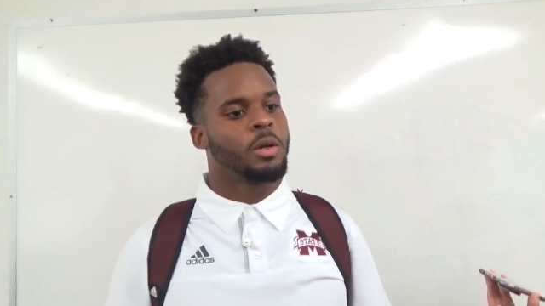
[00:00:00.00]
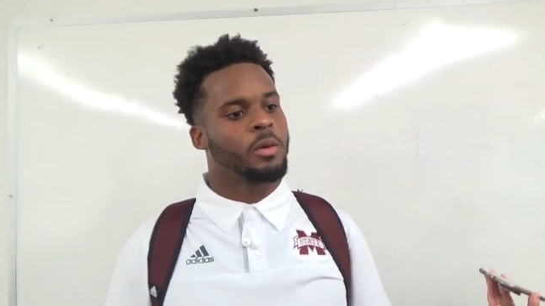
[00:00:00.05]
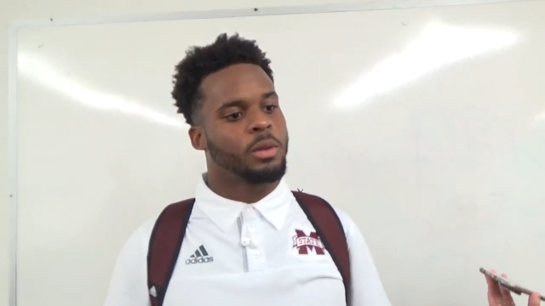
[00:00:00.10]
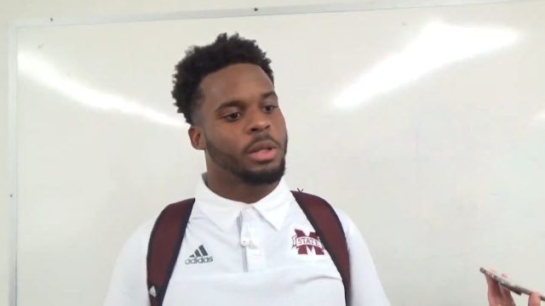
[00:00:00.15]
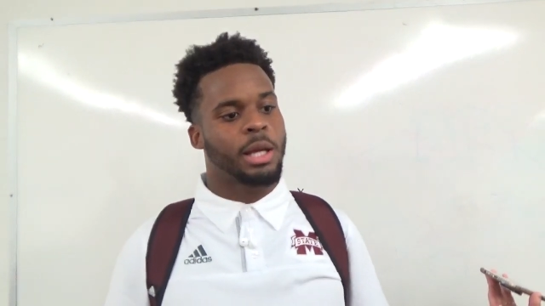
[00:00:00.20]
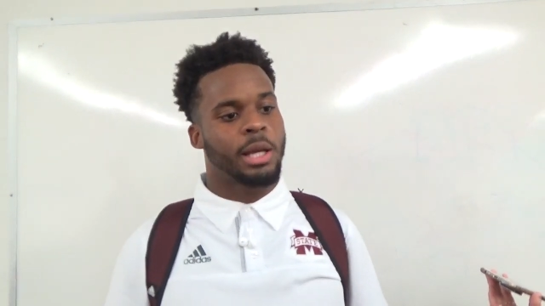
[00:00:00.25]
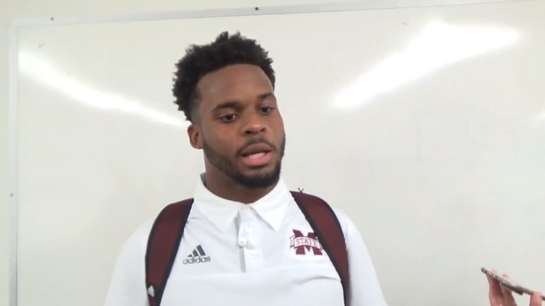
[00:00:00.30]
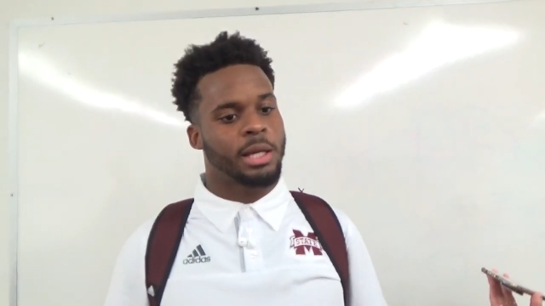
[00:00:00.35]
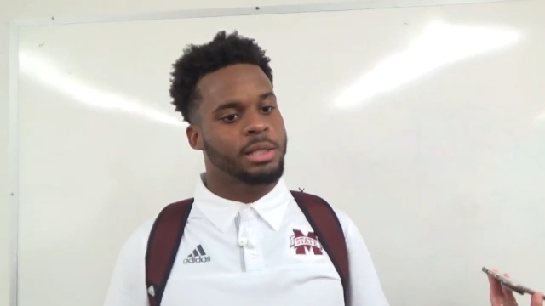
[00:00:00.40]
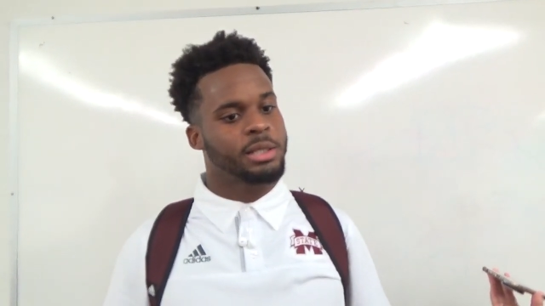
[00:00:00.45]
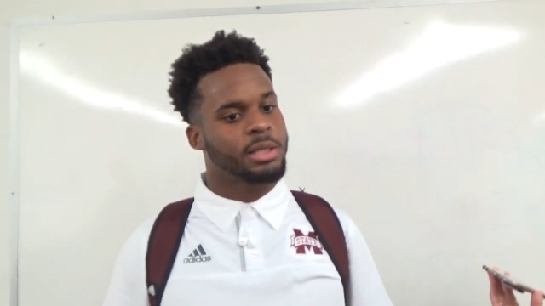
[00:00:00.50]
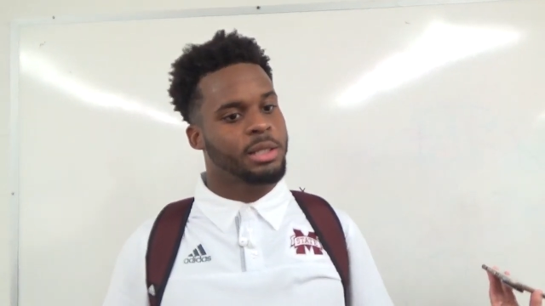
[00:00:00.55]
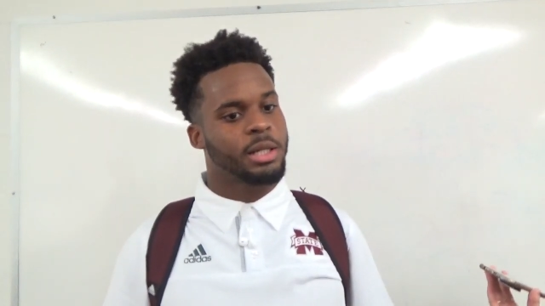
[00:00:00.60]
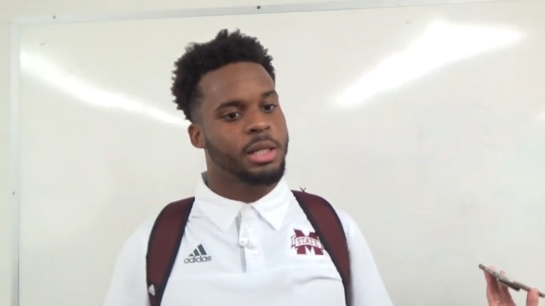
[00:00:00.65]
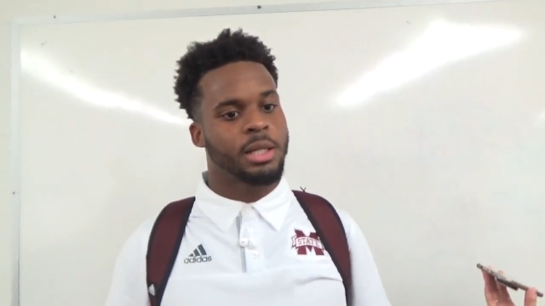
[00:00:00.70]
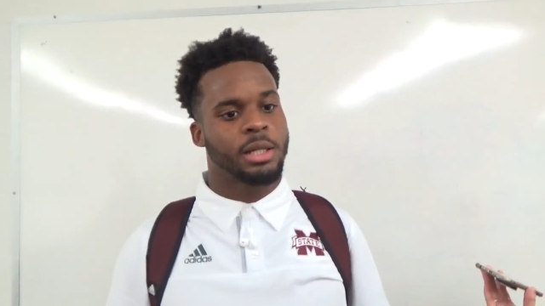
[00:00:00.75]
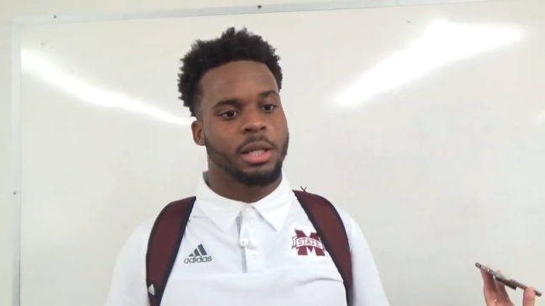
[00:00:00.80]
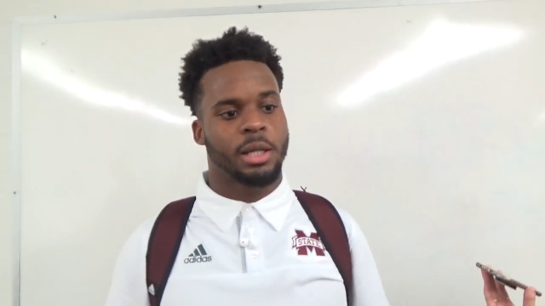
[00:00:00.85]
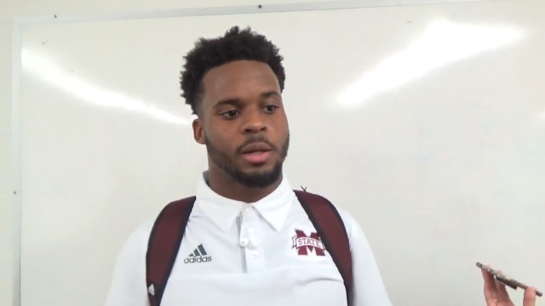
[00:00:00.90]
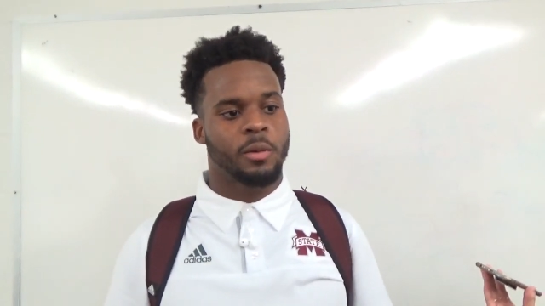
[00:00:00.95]
Like I
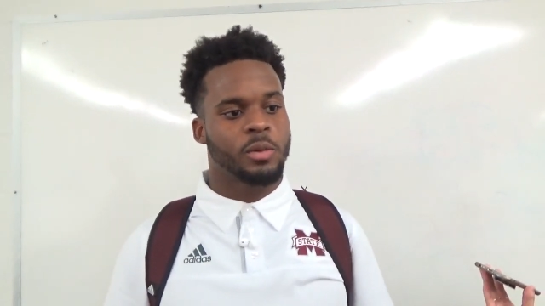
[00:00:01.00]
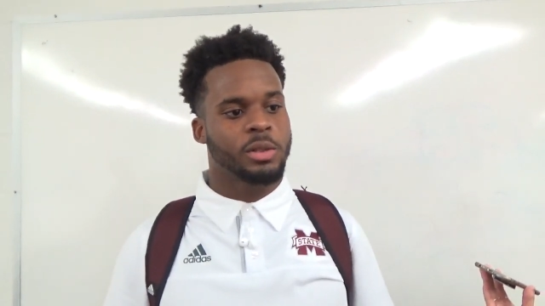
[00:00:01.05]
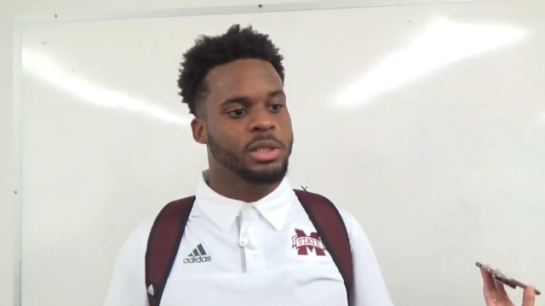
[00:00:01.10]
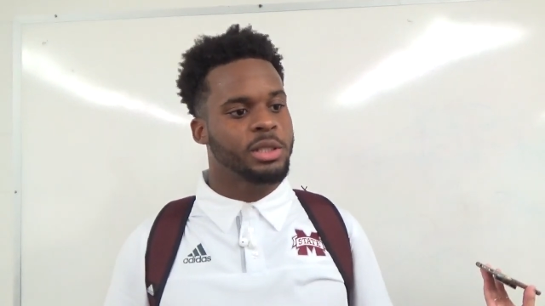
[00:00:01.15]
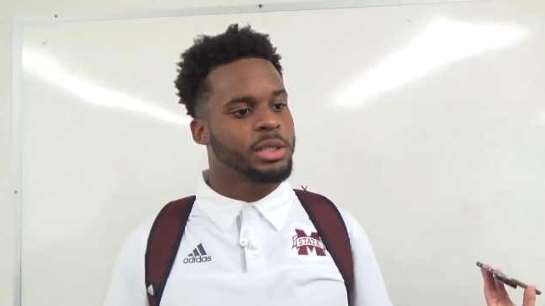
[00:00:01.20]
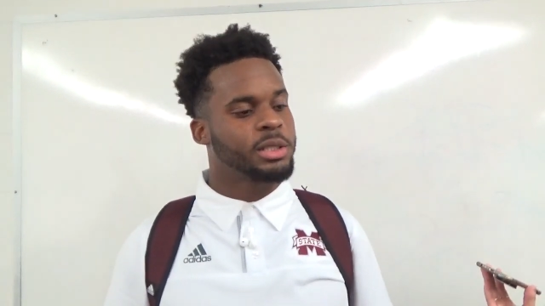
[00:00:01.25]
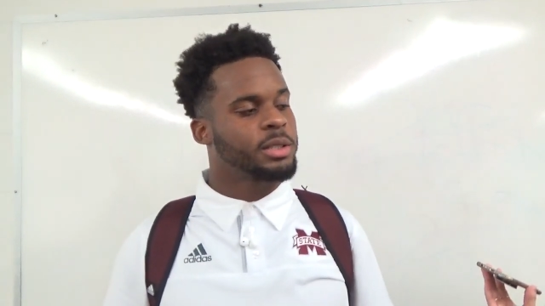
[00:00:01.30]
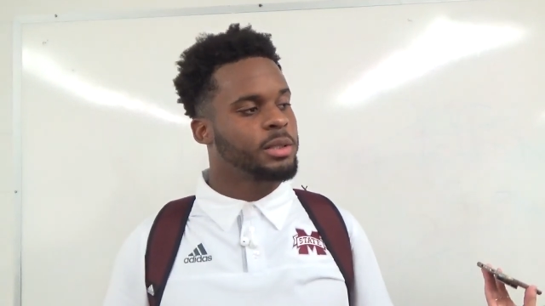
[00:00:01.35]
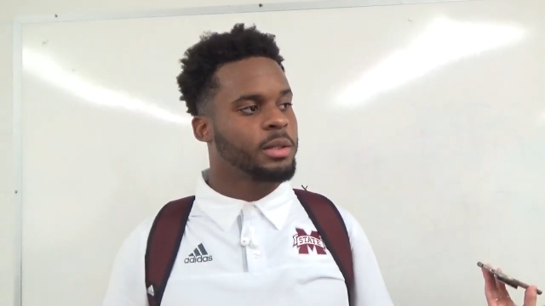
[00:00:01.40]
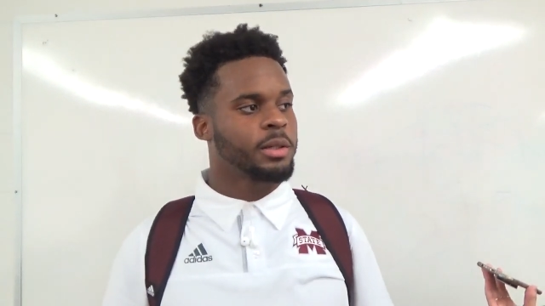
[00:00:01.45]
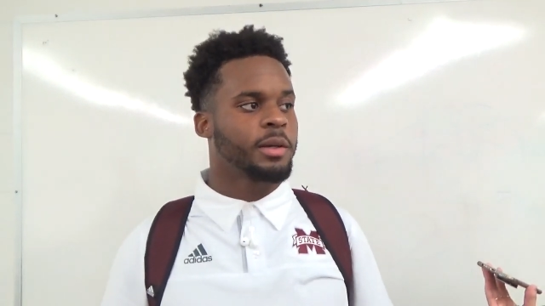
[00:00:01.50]
said, like, we just